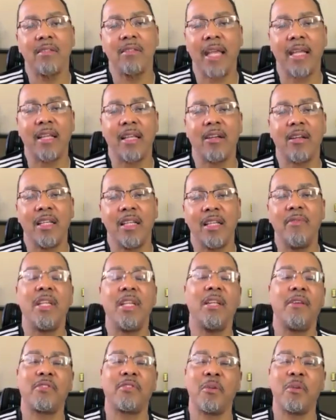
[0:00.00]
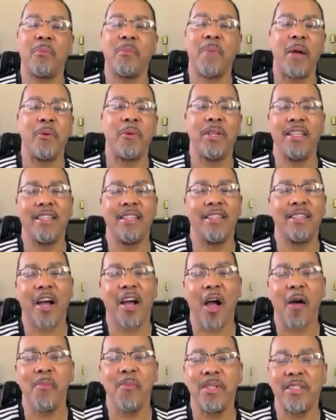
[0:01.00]
Take it or leave it. And if somebody want to get in the
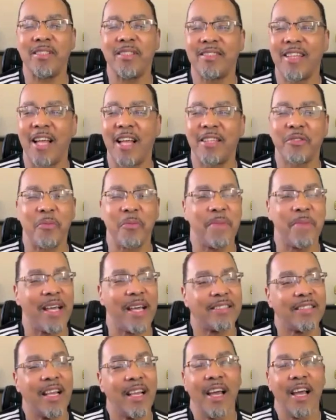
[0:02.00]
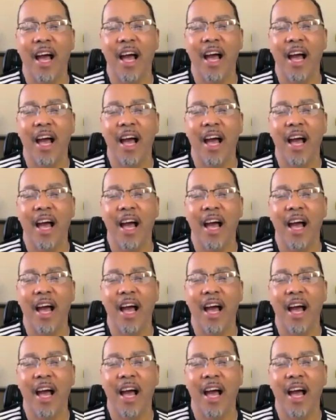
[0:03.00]
comments and start some mess,